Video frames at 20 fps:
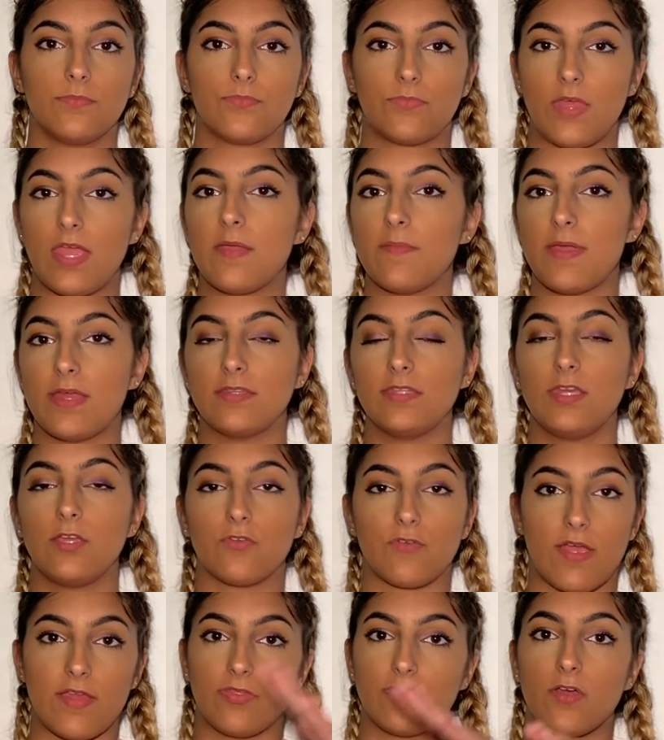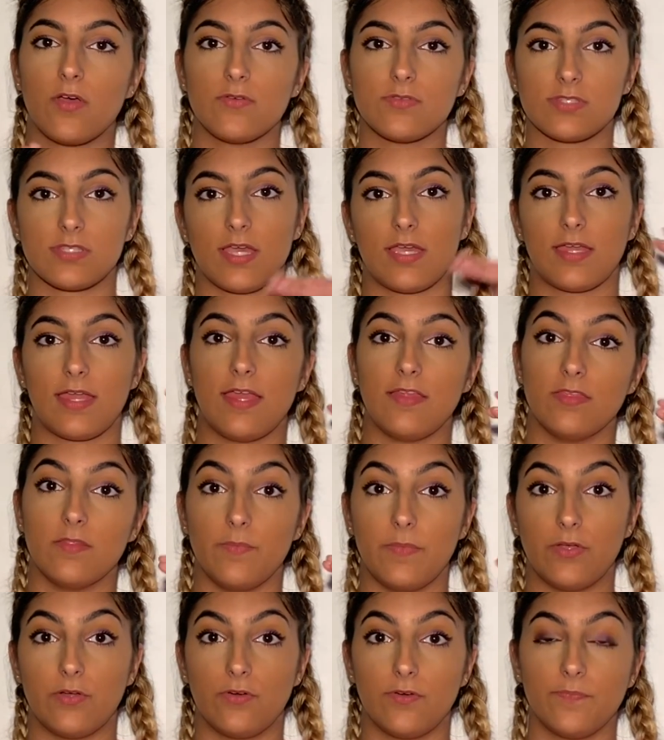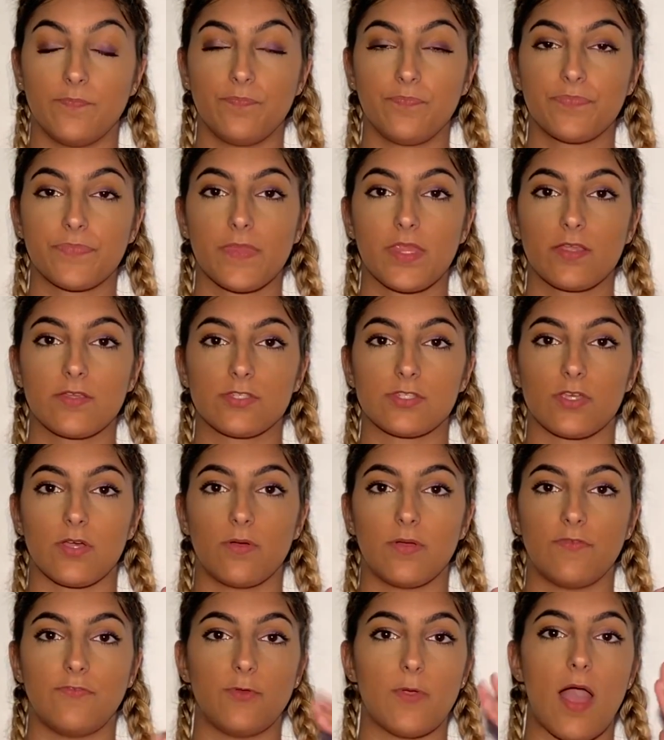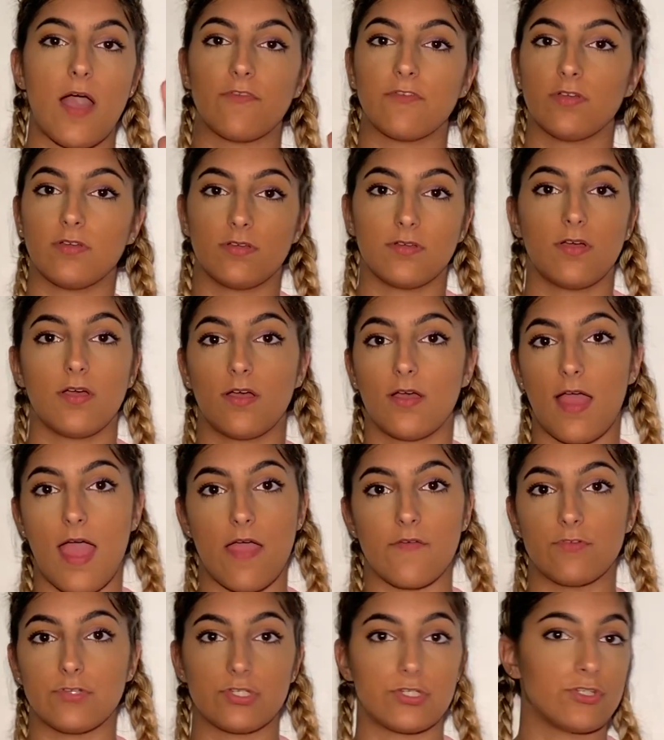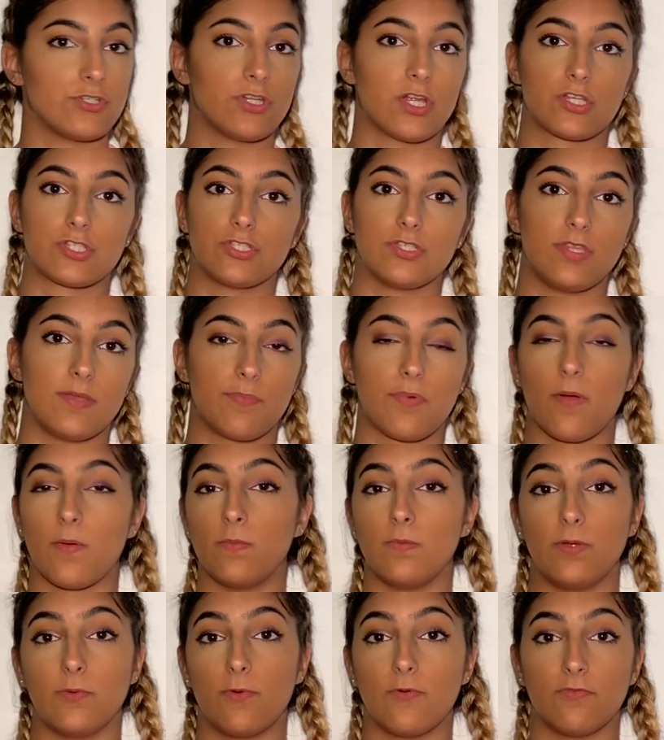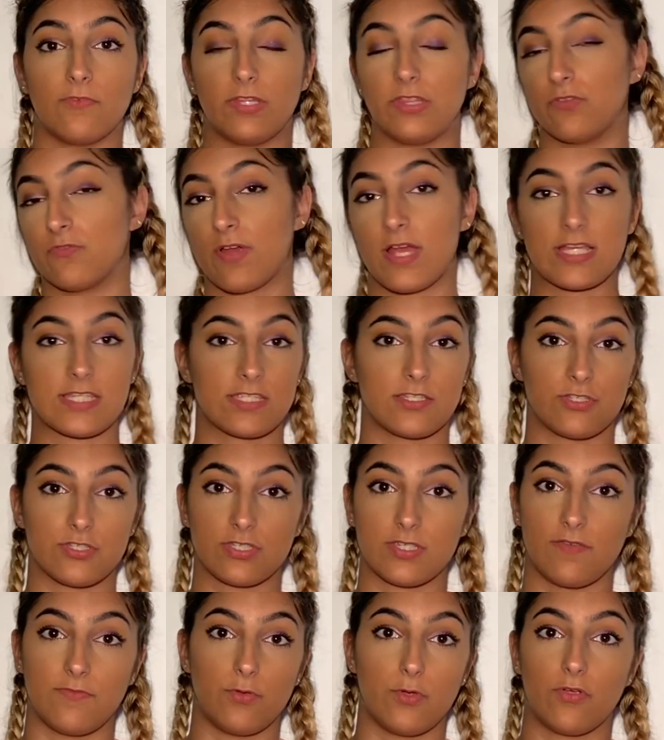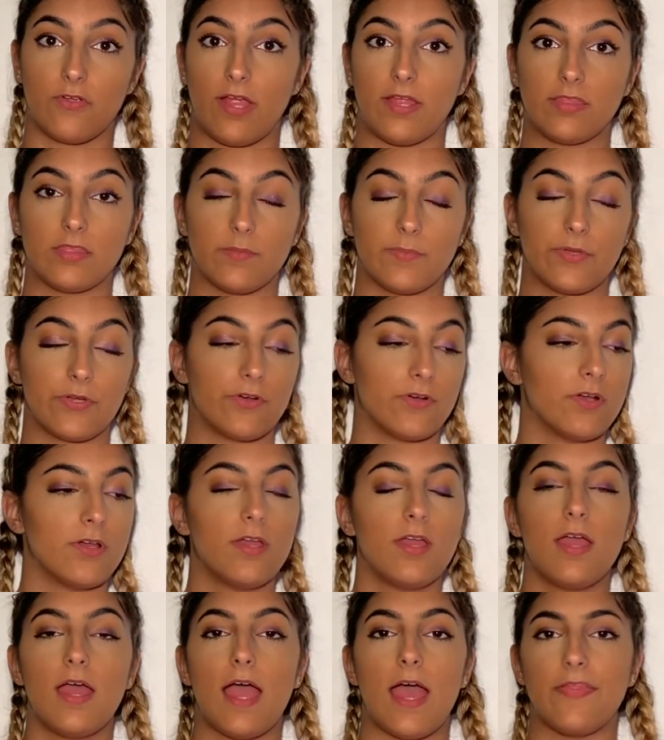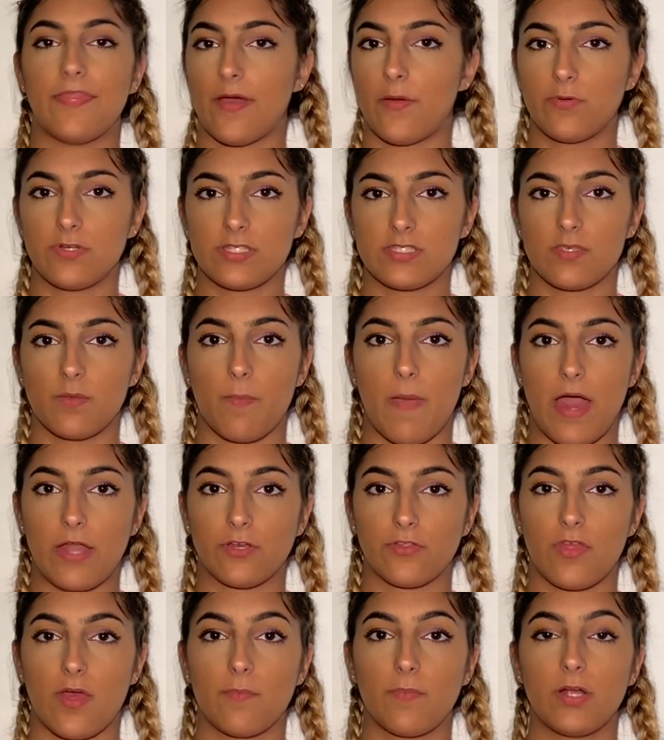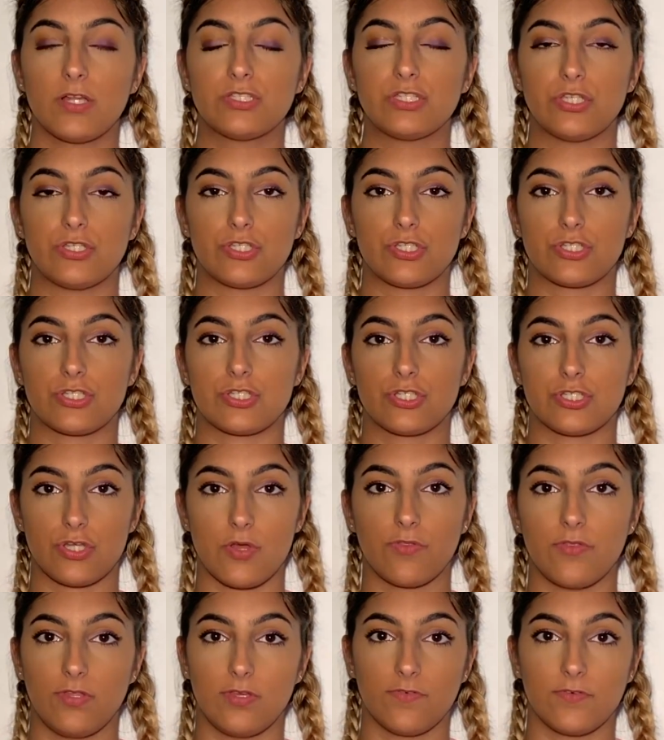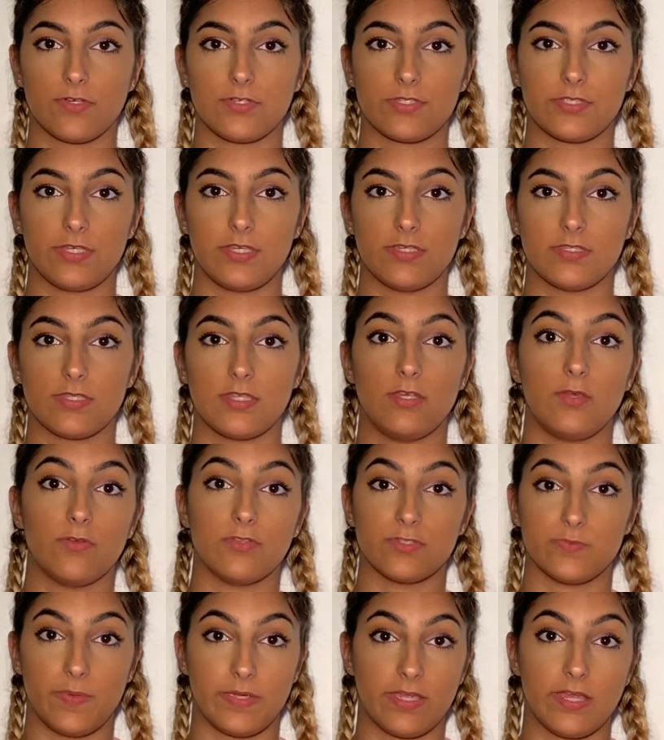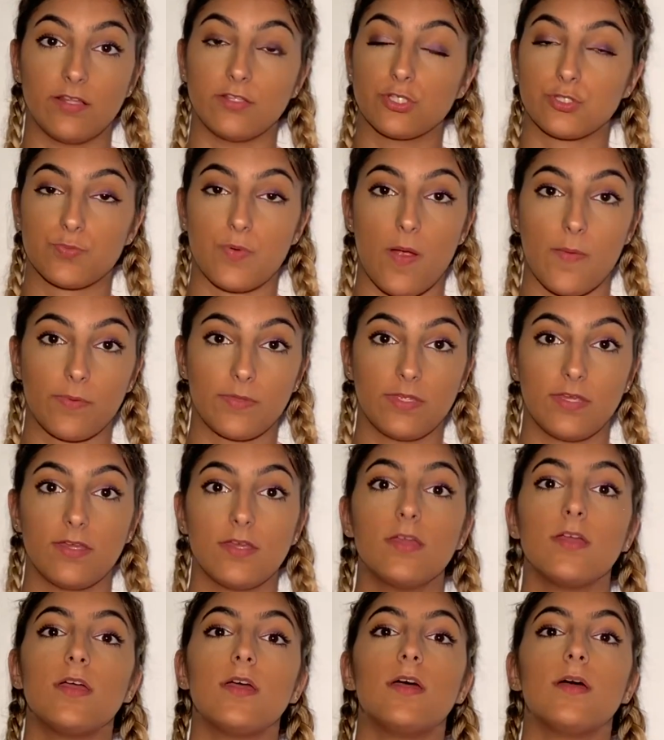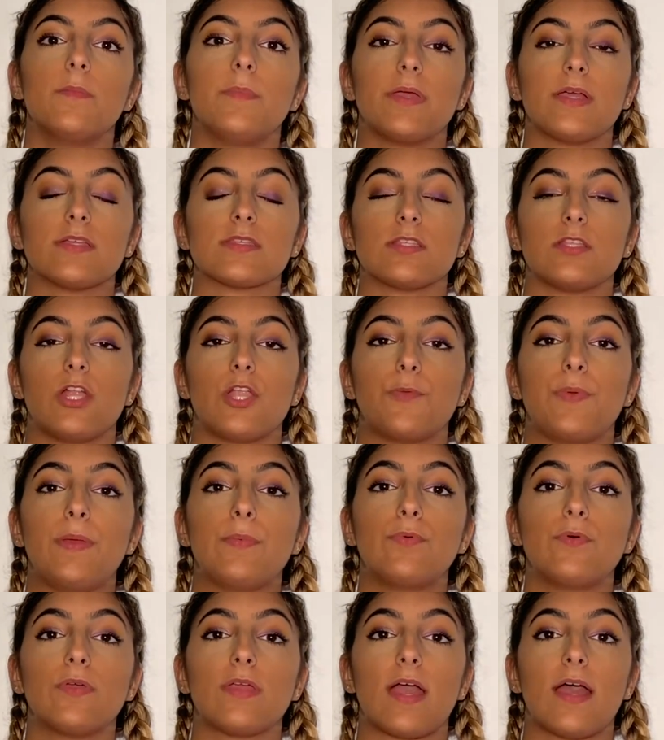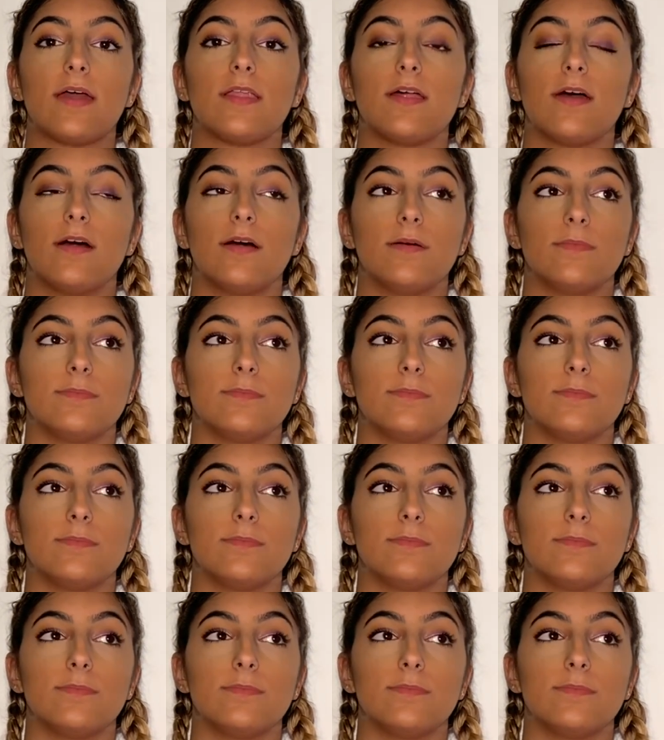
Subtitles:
They mainly grade those in the middle. So if you have a average introduction, they probably won't read the rest and just give you a grade in the middle. And that one doesn't matter that much. It's just to show the universities that you can speak English properly, because a lot of people get